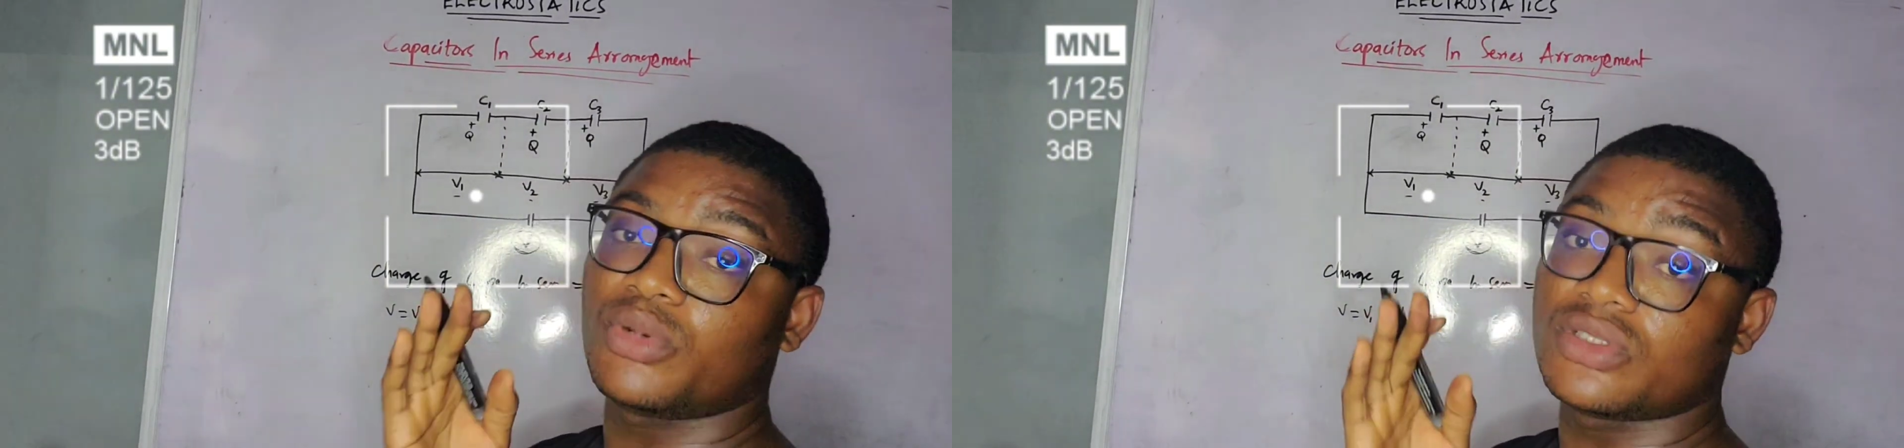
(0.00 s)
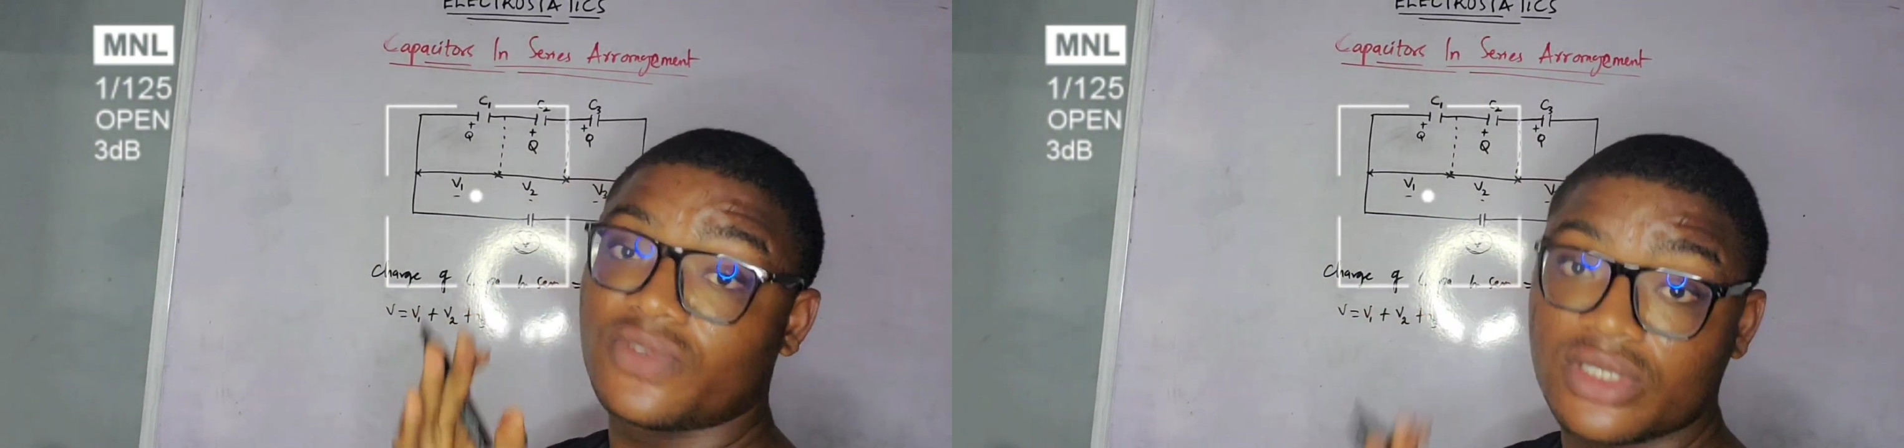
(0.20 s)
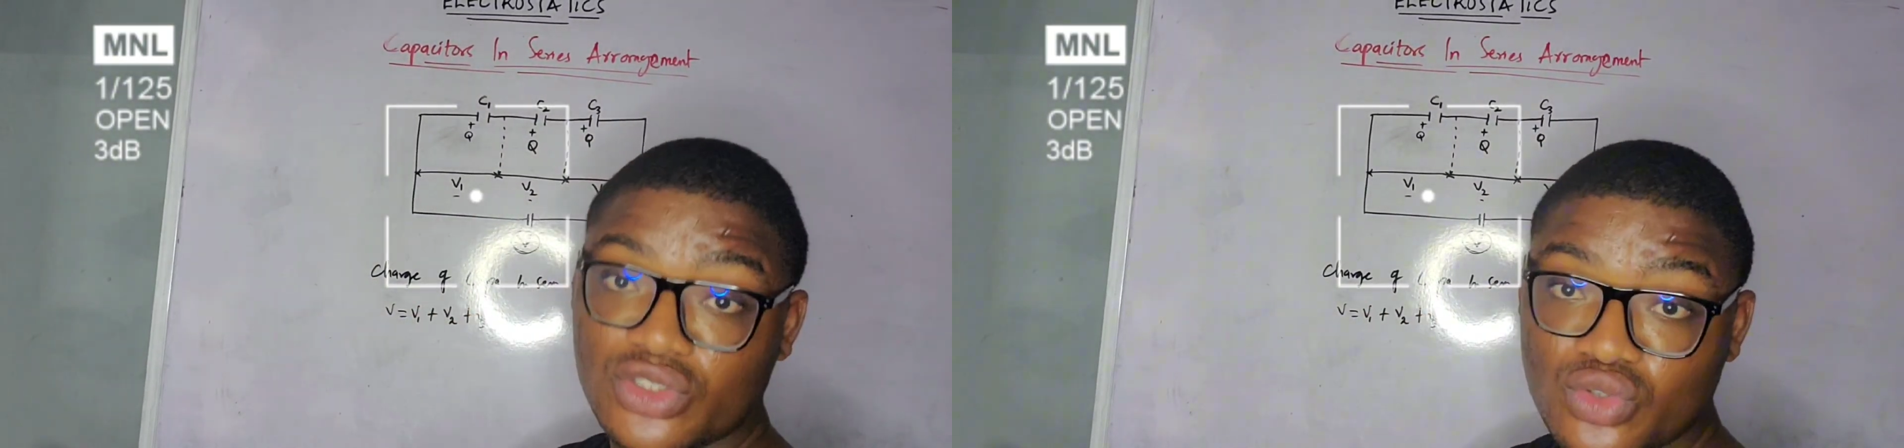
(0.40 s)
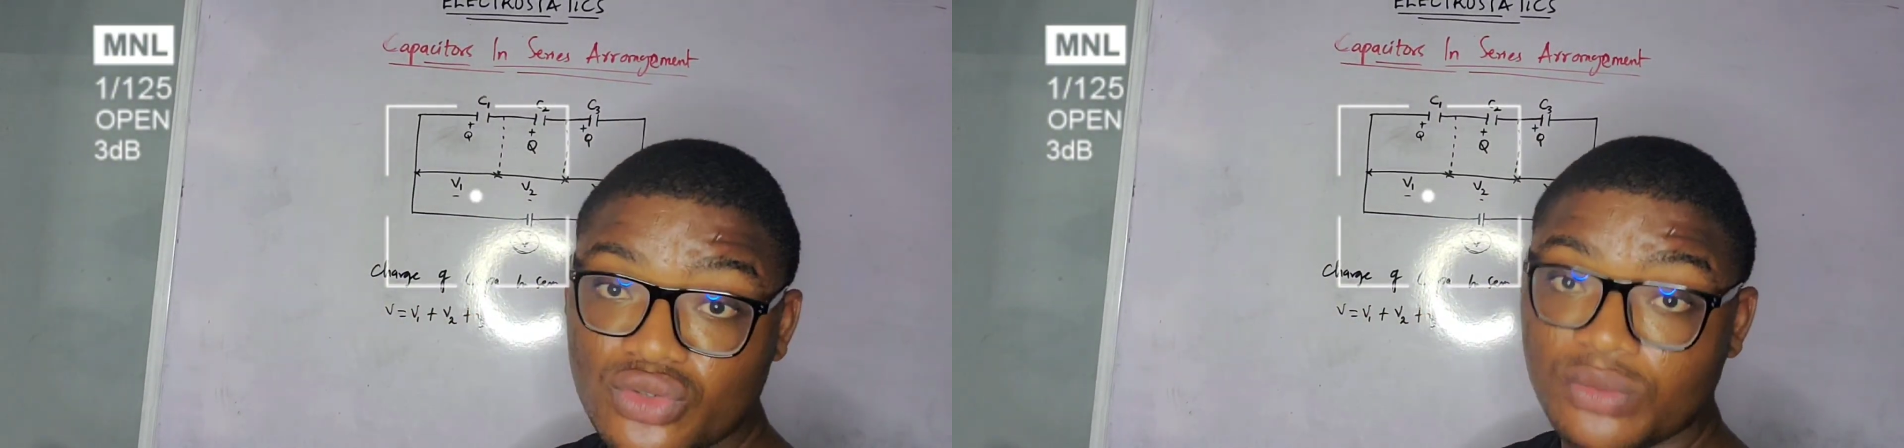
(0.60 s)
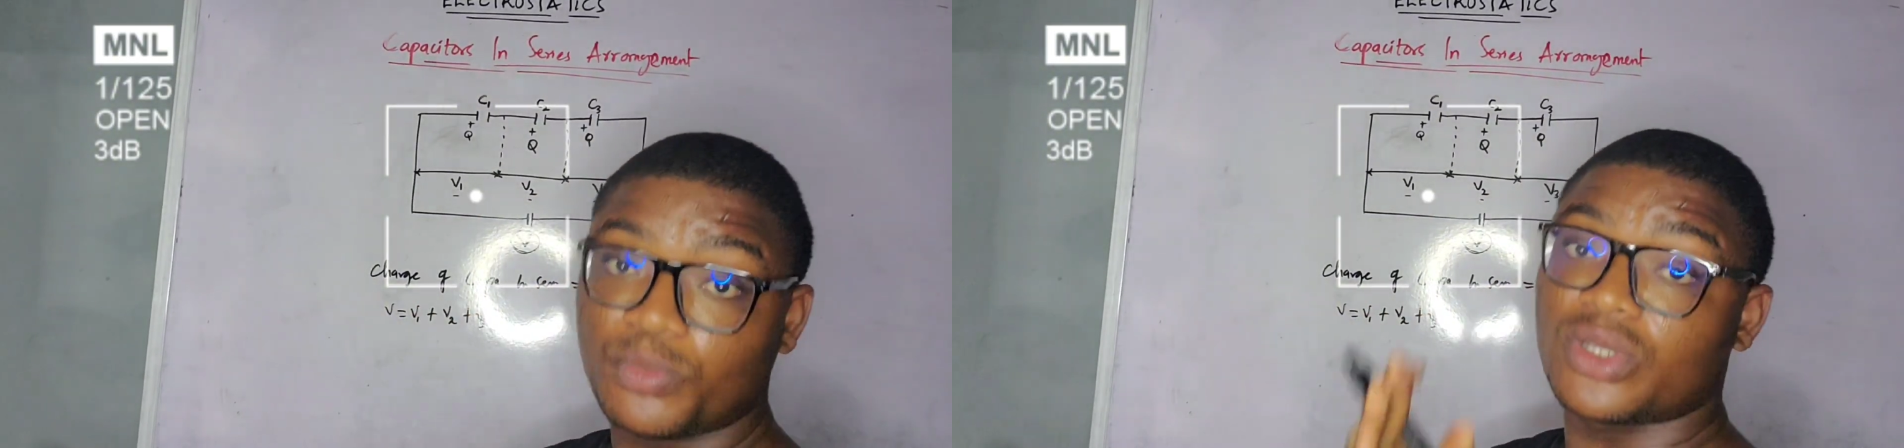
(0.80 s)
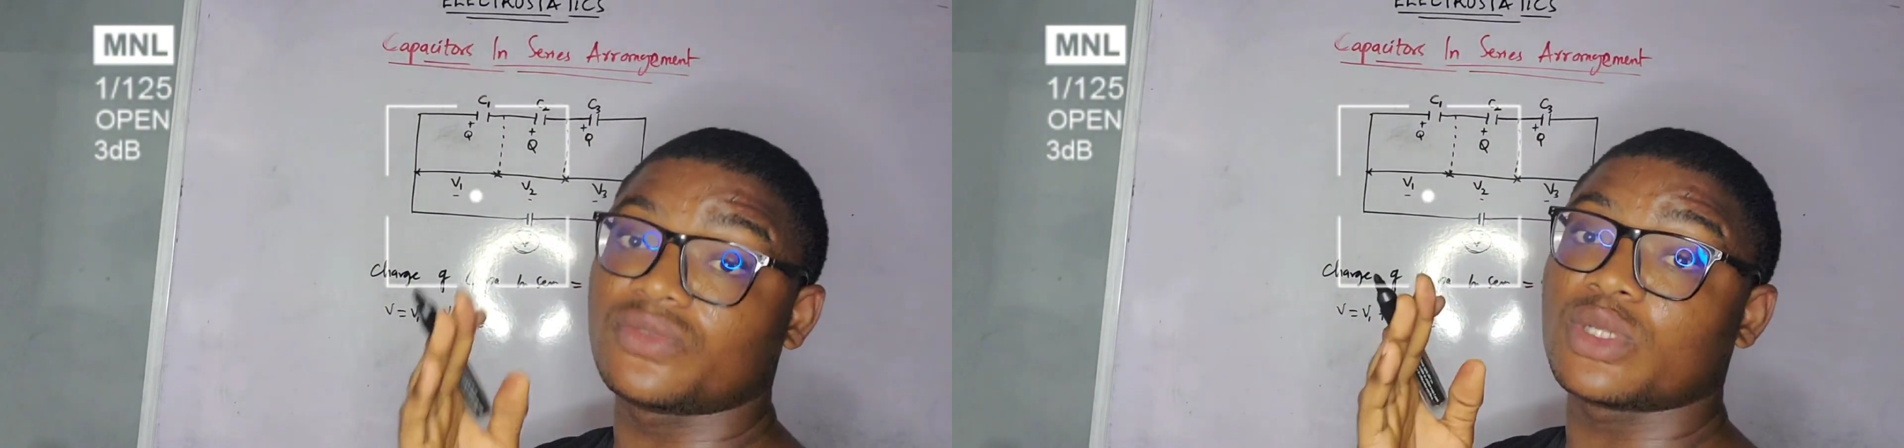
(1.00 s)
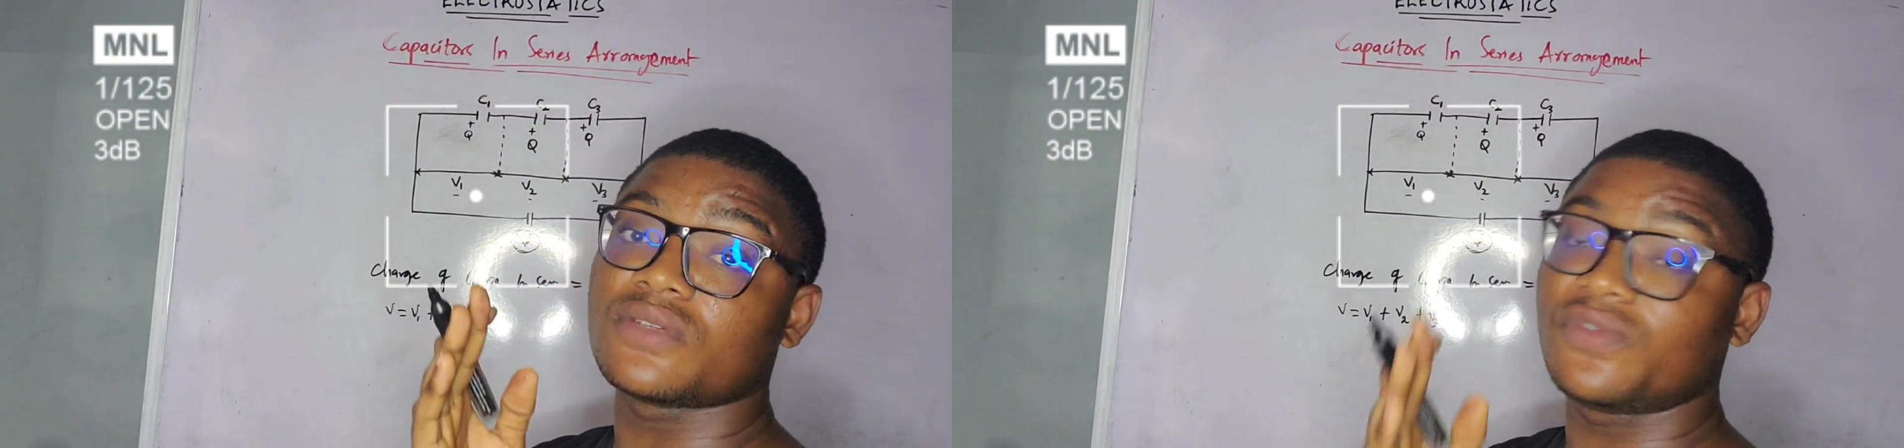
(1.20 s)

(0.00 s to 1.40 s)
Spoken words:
plus voltage 2 plus what?